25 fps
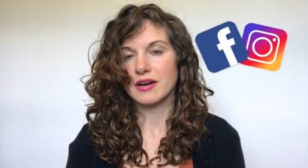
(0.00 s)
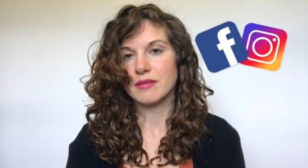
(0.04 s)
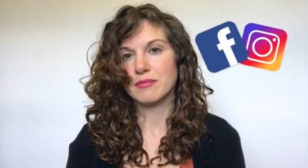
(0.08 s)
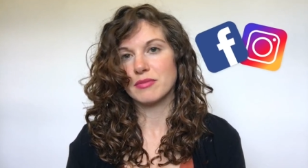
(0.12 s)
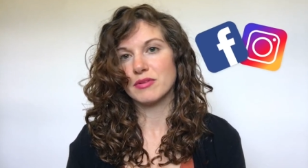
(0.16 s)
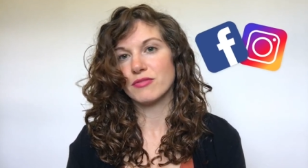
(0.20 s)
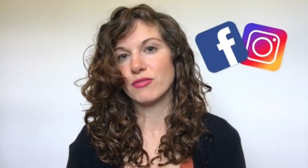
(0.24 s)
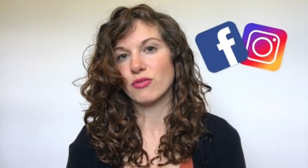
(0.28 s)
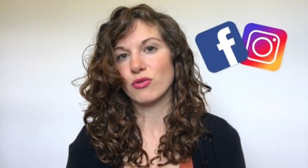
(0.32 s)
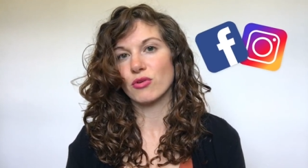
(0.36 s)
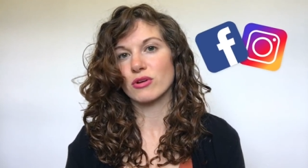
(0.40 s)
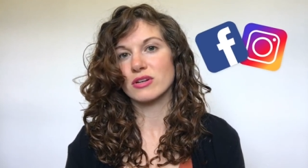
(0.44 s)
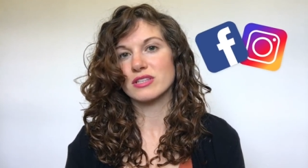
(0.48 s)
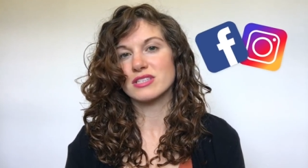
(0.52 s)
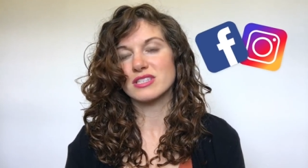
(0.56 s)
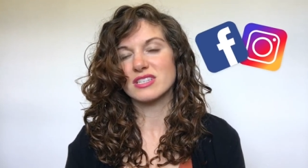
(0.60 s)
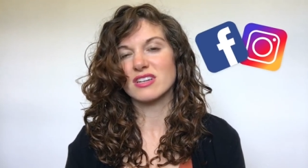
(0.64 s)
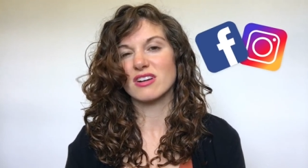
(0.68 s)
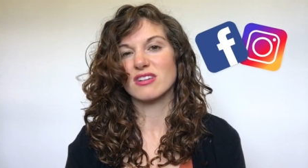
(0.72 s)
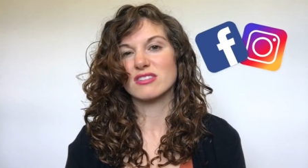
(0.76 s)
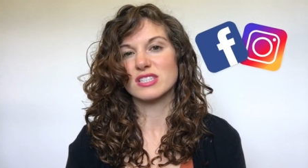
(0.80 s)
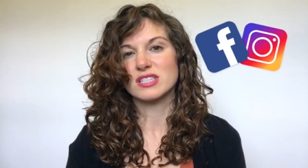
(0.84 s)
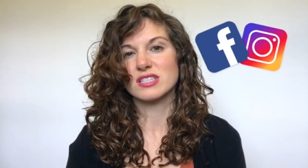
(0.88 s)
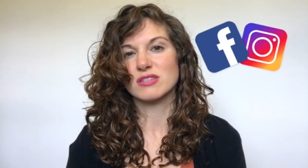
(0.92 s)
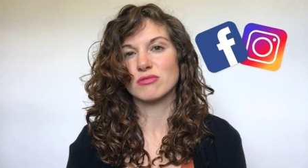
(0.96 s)
before it
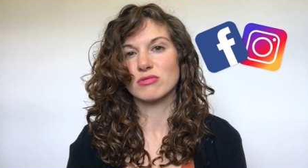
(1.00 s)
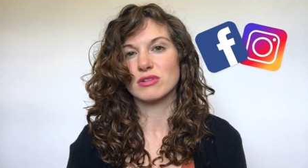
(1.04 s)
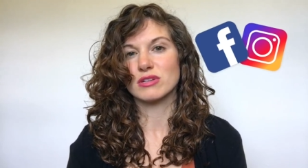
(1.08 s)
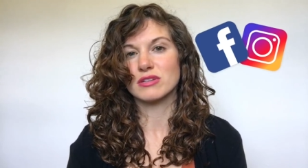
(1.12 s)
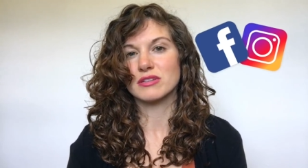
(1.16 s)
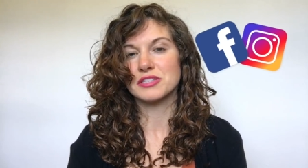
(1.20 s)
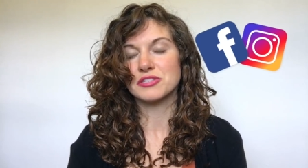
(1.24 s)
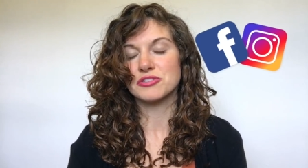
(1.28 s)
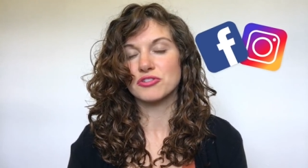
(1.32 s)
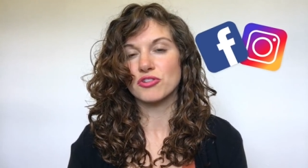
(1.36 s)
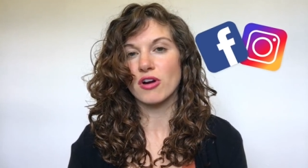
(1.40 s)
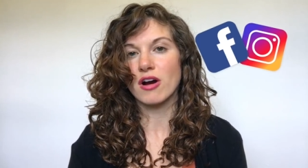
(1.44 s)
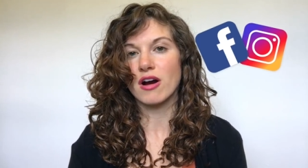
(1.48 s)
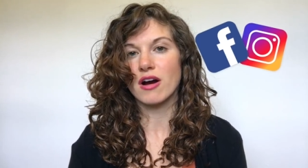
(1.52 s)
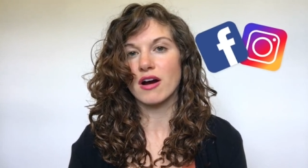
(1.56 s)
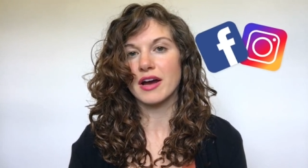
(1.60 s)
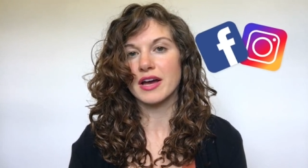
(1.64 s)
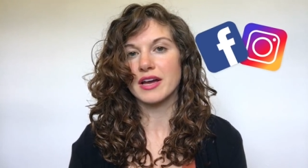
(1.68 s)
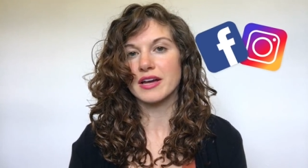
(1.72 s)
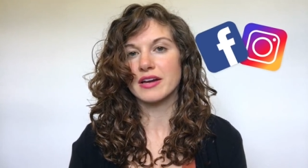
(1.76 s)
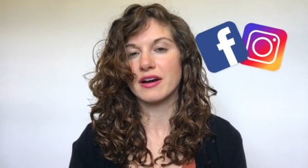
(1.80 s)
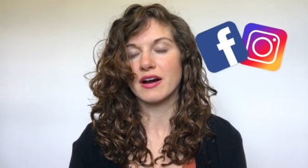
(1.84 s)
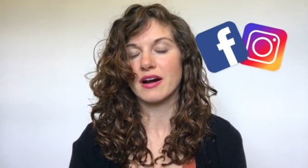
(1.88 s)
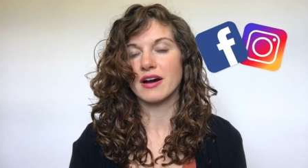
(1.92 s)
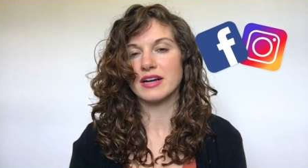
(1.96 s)
starts to really
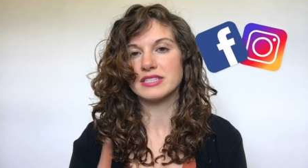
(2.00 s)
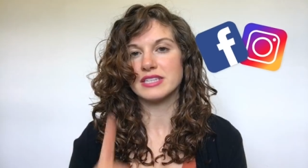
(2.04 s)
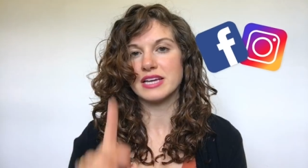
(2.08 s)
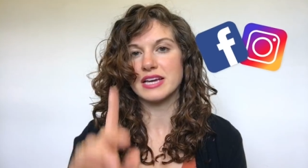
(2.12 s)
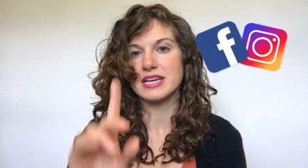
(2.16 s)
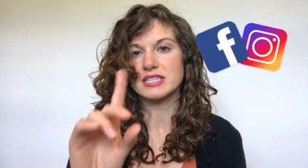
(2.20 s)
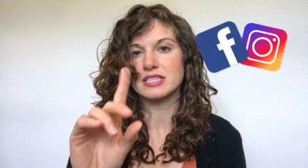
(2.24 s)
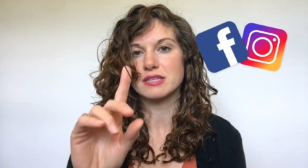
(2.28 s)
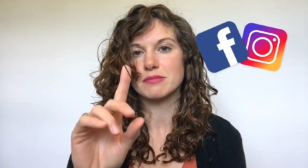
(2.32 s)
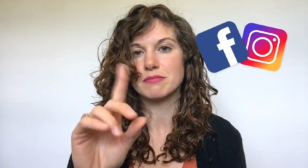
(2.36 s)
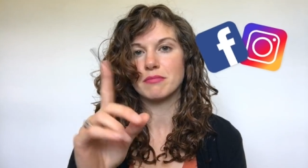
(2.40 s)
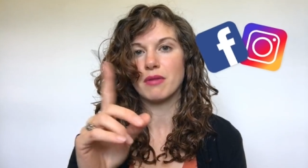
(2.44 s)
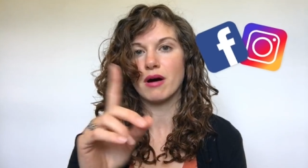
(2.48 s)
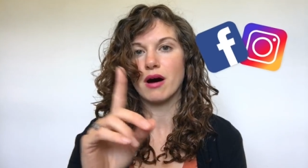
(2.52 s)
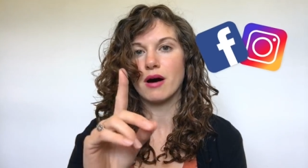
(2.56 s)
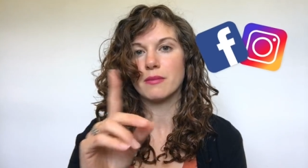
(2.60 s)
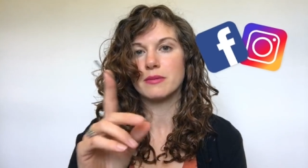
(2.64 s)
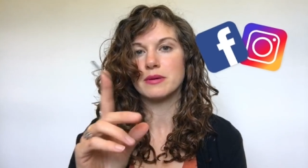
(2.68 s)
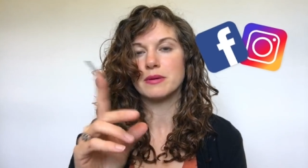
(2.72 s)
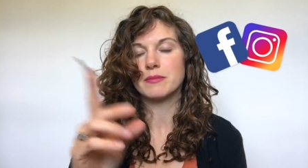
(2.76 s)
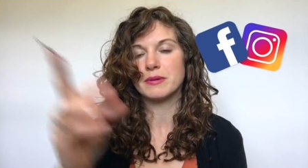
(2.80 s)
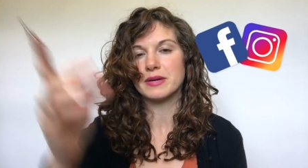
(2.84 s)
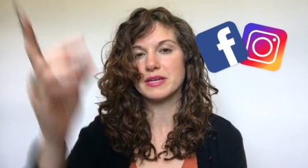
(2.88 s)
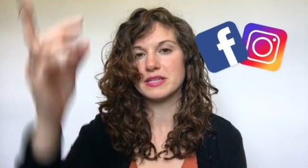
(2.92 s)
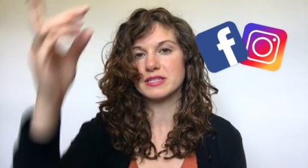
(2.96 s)
dry, I take some
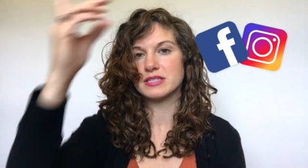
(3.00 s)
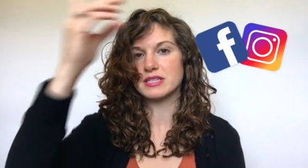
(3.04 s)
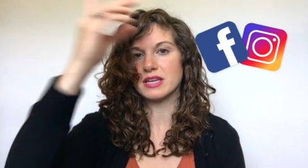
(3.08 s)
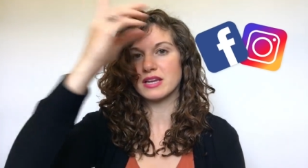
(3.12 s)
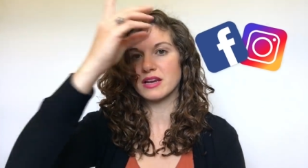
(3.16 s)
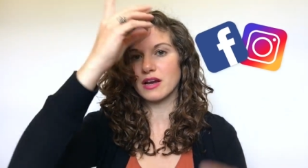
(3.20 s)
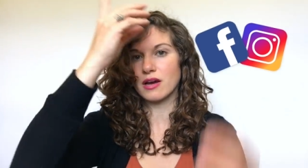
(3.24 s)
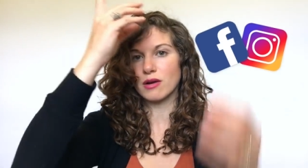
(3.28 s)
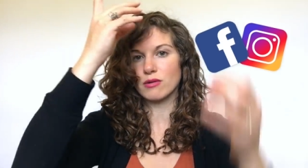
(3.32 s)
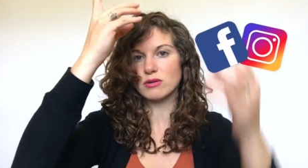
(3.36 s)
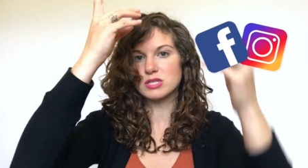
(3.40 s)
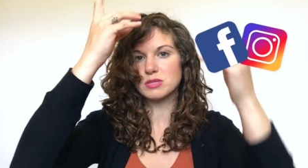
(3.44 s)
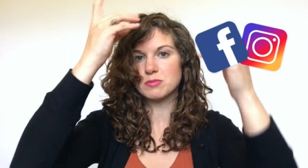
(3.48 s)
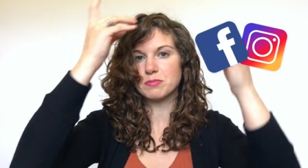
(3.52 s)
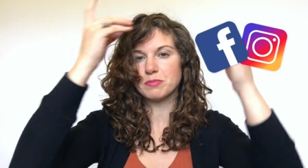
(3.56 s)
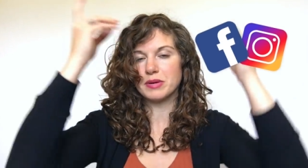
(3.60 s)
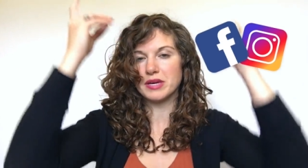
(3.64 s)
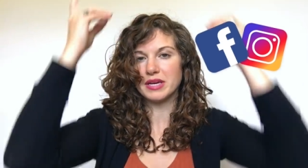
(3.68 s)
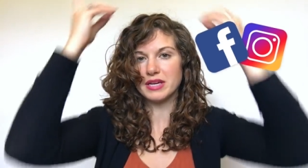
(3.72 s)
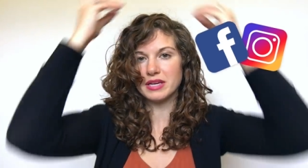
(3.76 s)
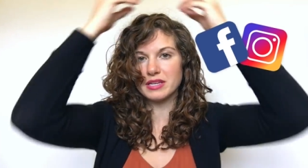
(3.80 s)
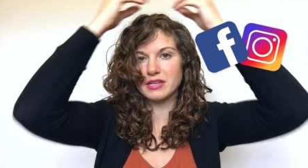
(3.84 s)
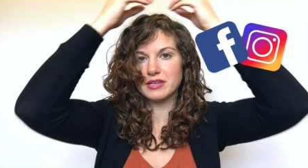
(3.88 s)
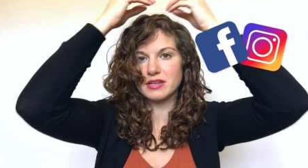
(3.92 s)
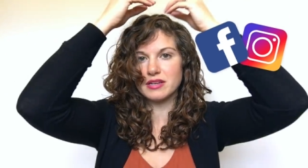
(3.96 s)
bobby pins and I always
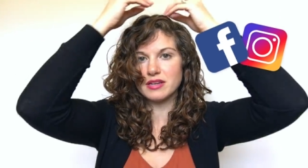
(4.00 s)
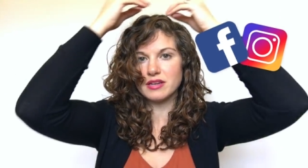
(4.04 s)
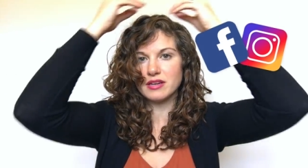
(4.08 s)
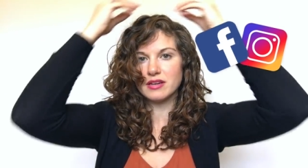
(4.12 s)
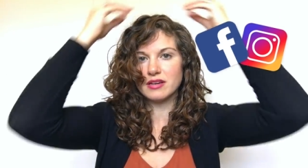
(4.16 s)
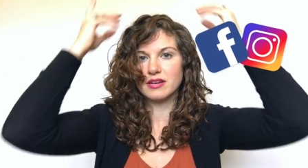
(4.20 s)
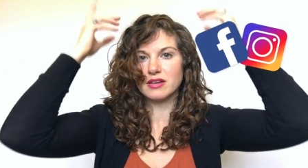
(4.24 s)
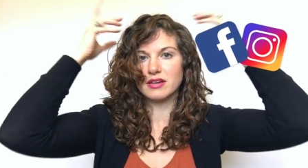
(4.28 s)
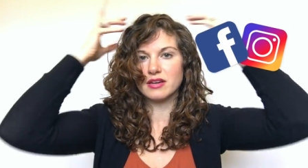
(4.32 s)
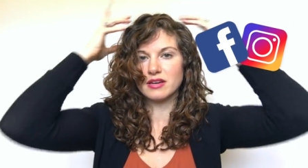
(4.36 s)
pin